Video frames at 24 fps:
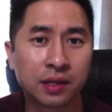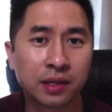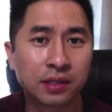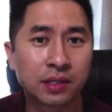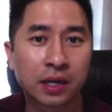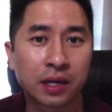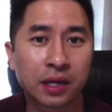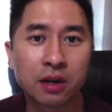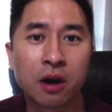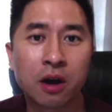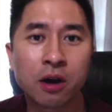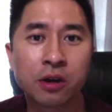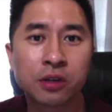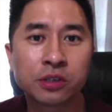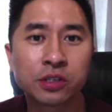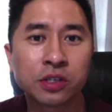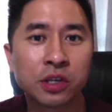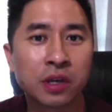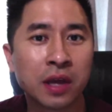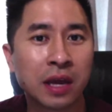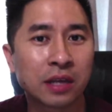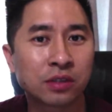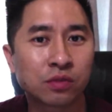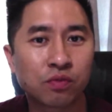
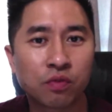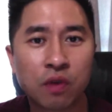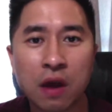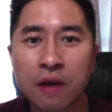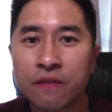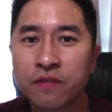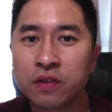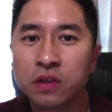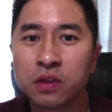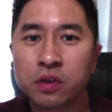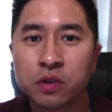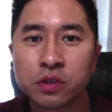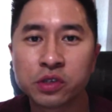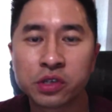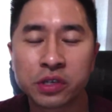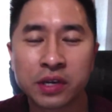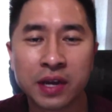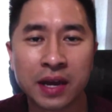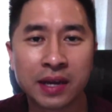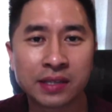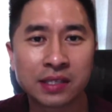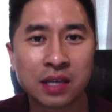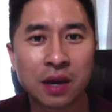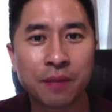Technology has
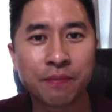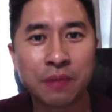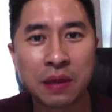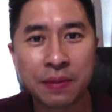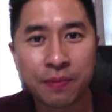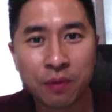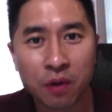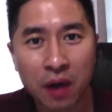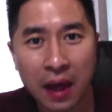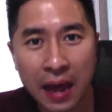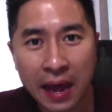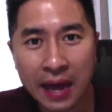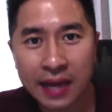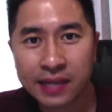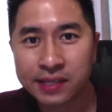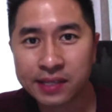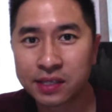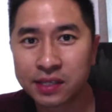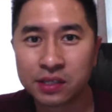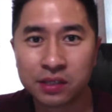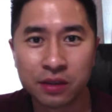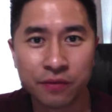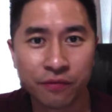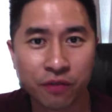revolutionized how people
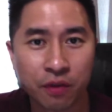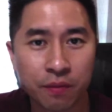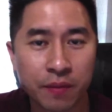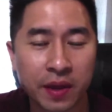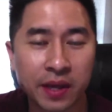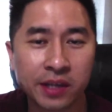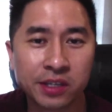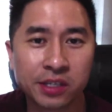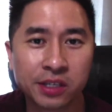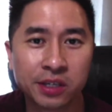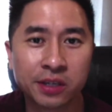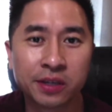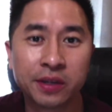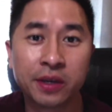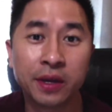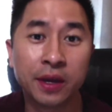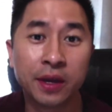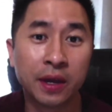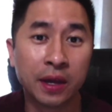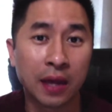access information.